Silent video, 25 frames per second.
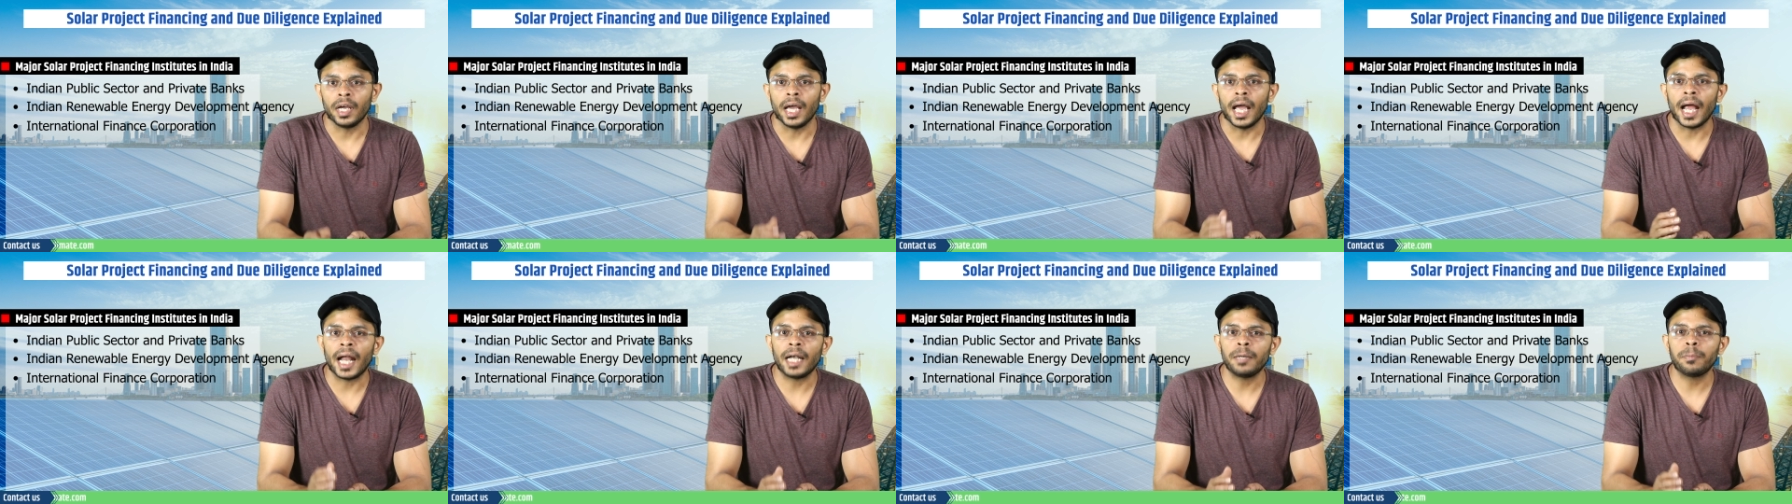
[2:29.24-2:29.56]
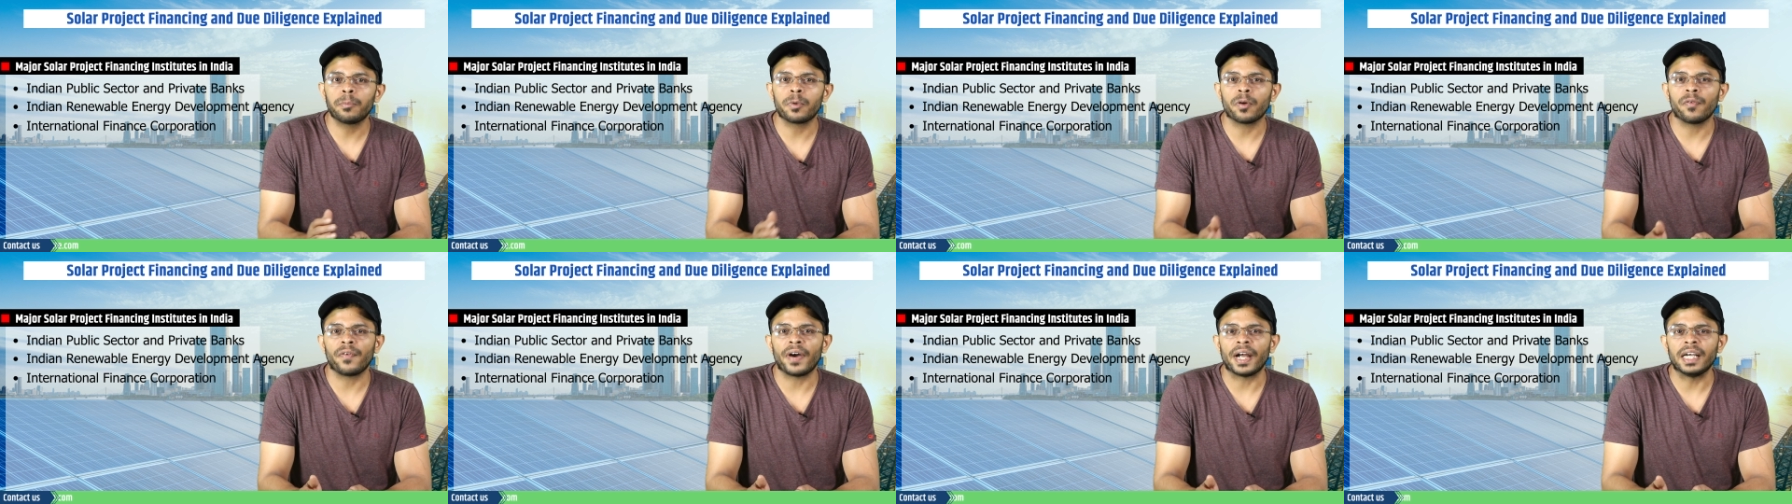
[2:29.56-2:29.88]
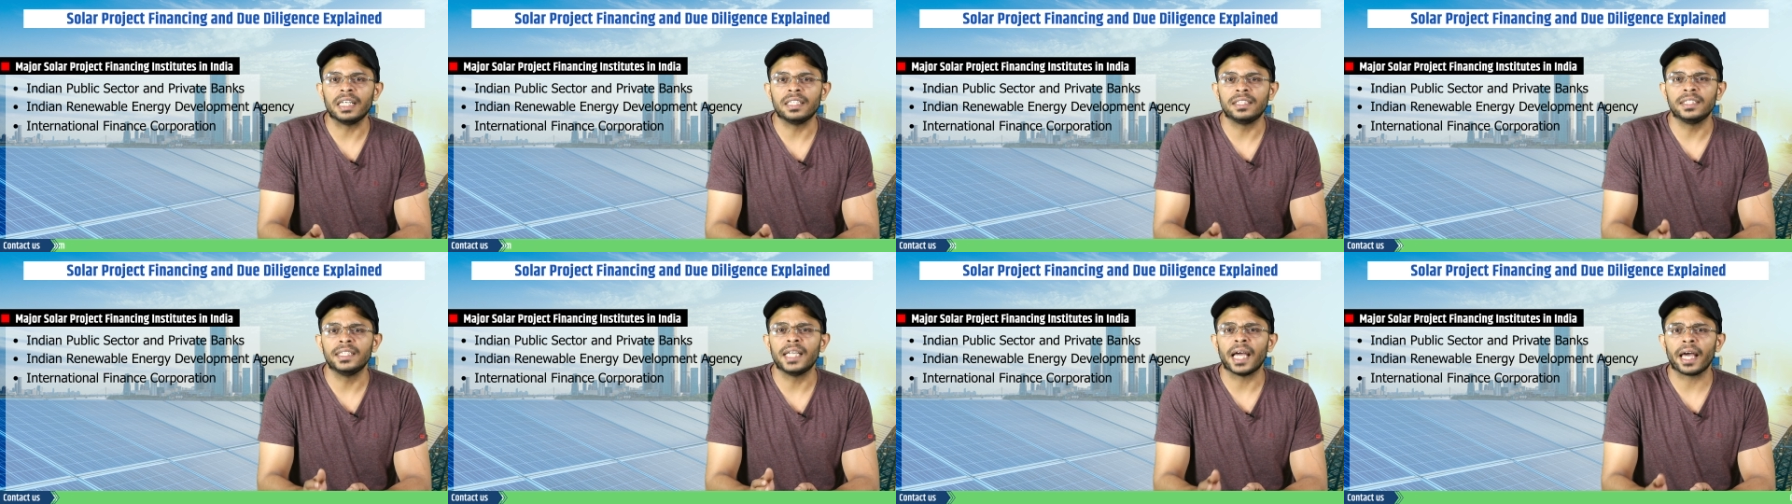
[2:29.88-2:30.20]
and
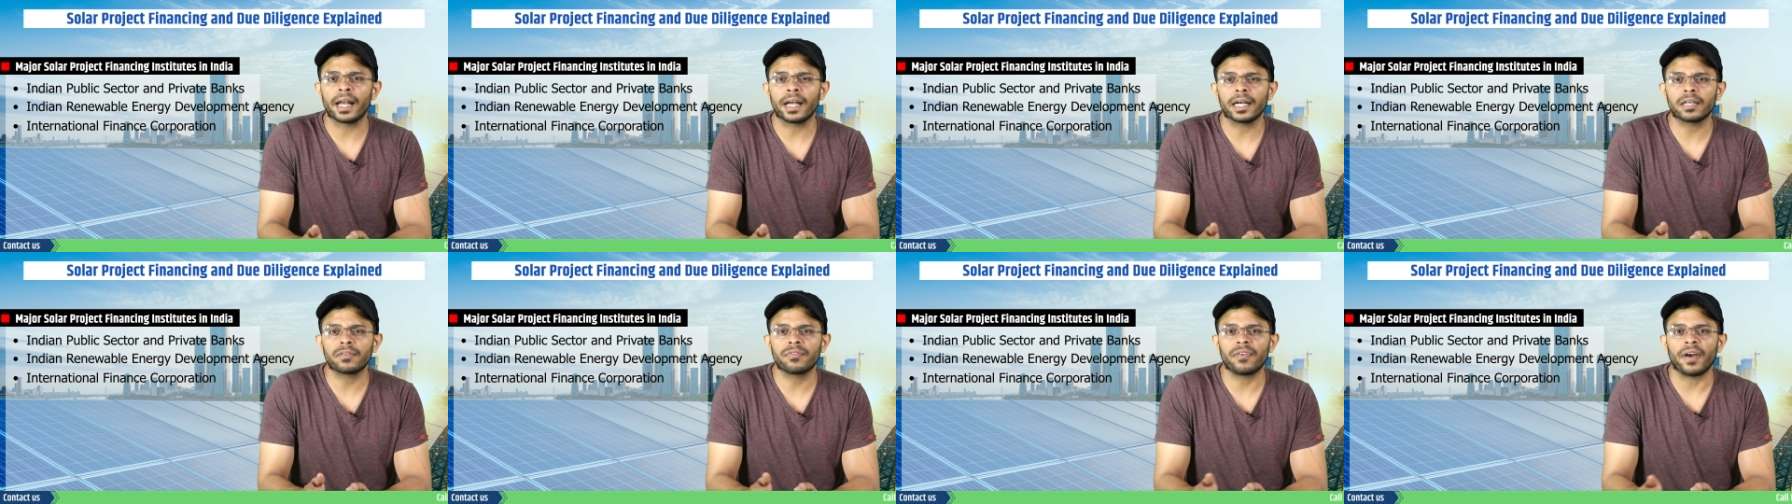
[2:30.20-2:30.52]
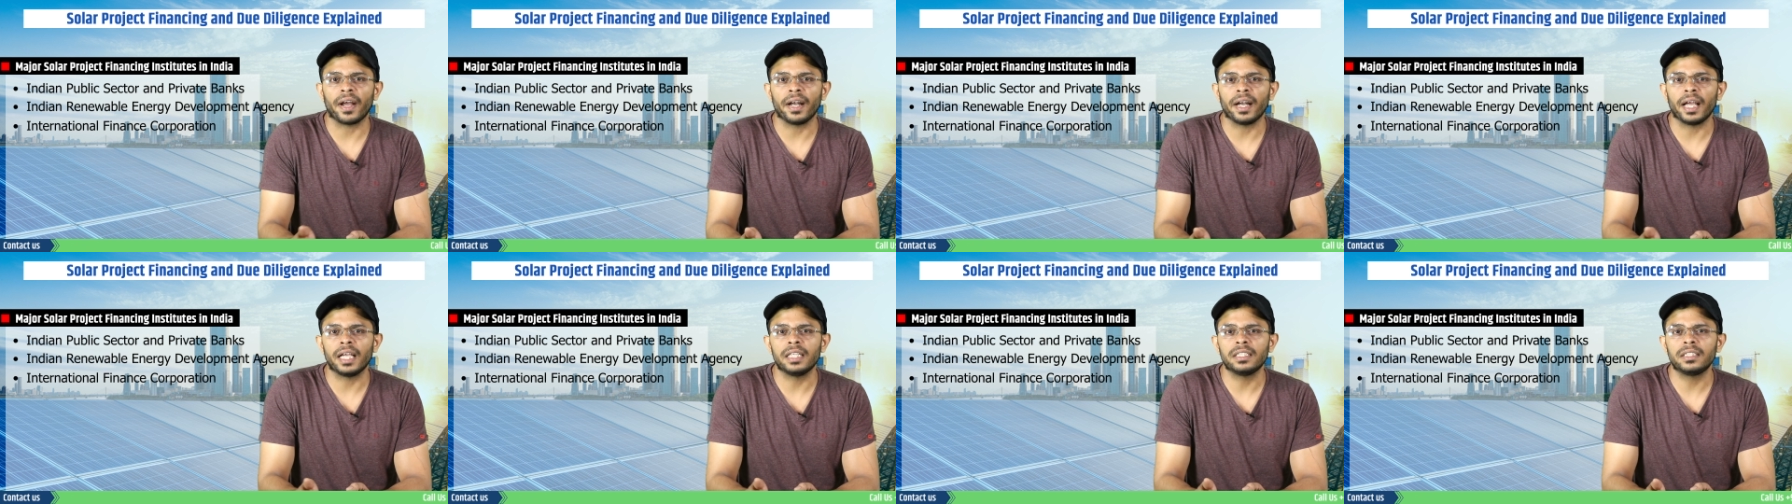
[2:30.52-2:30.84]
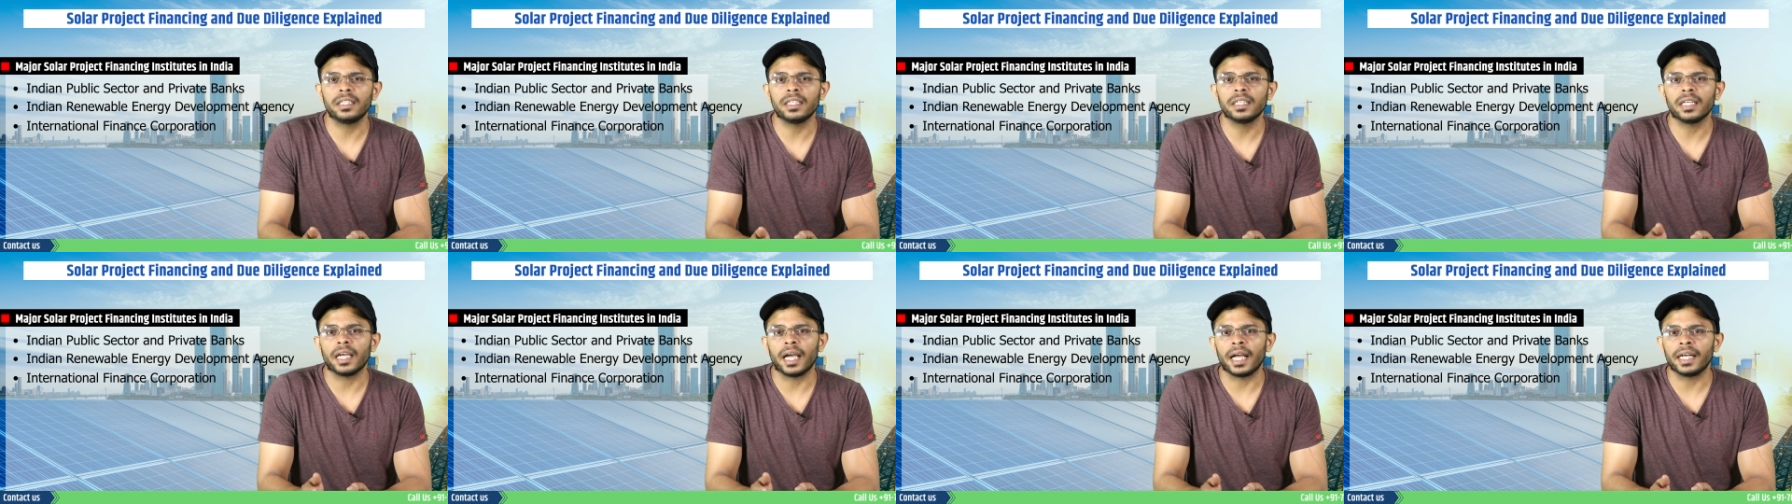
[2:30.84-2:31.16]
provides direct
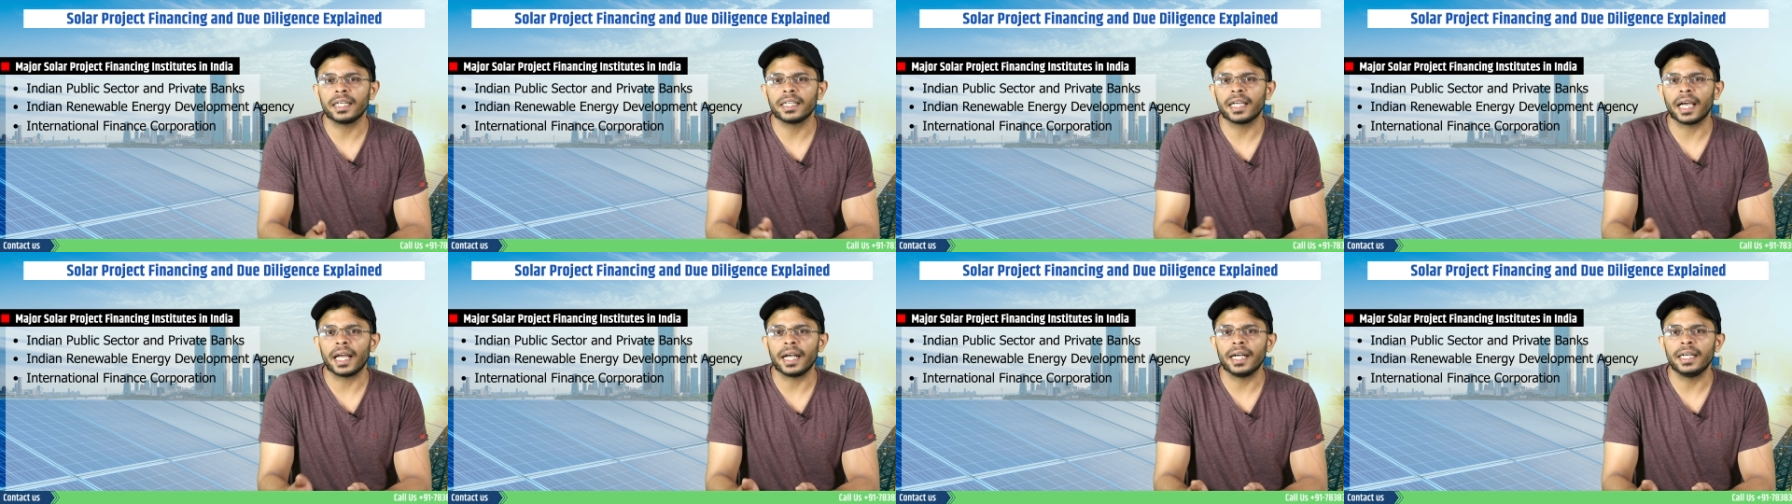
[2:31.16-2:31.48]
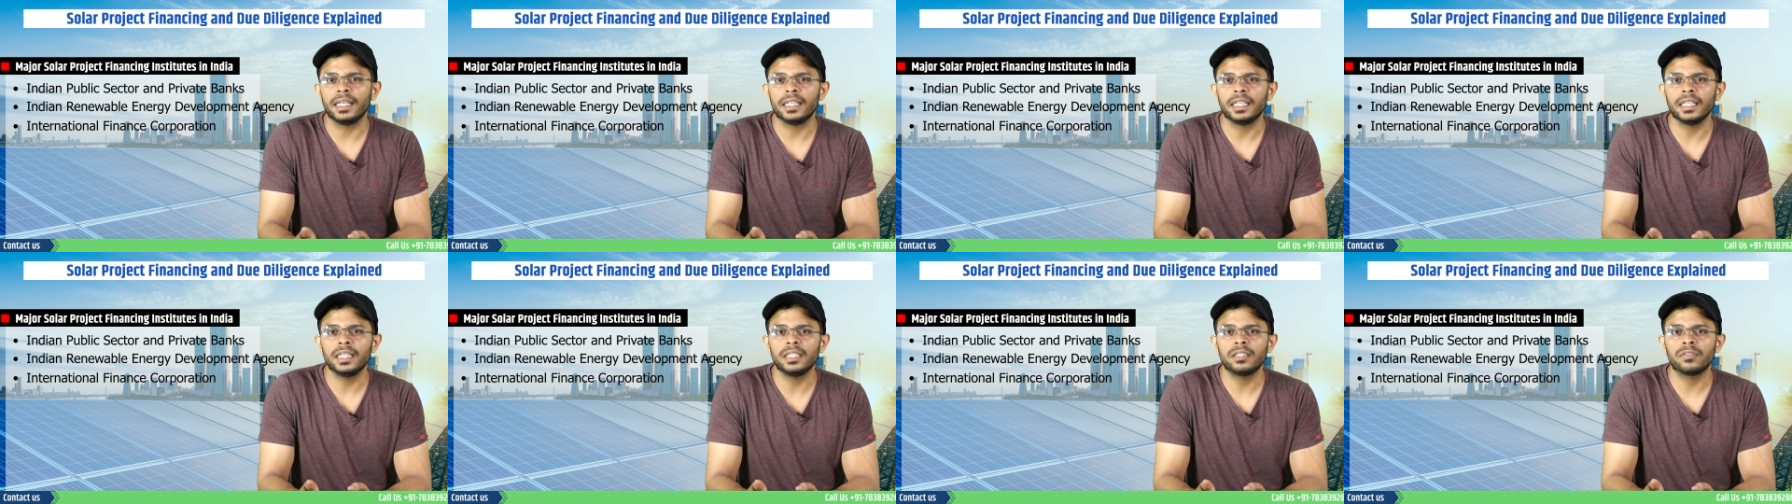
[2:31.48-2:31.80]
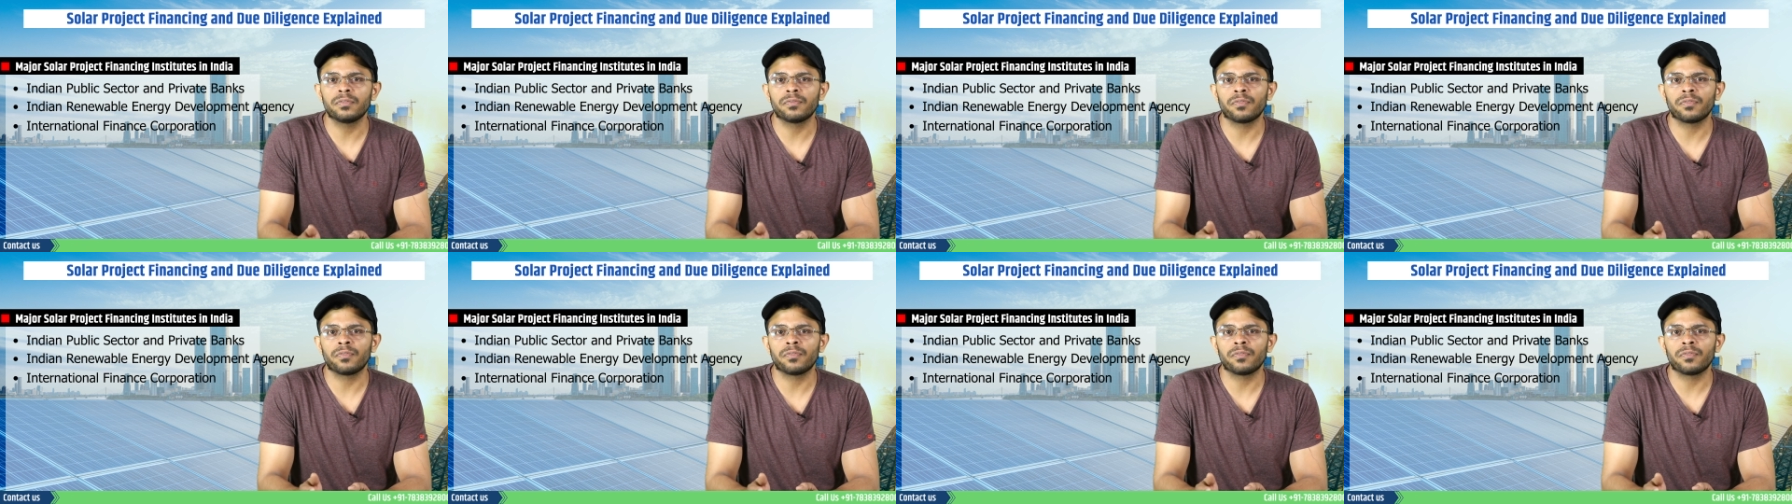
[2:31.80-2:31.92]
financing and guarantees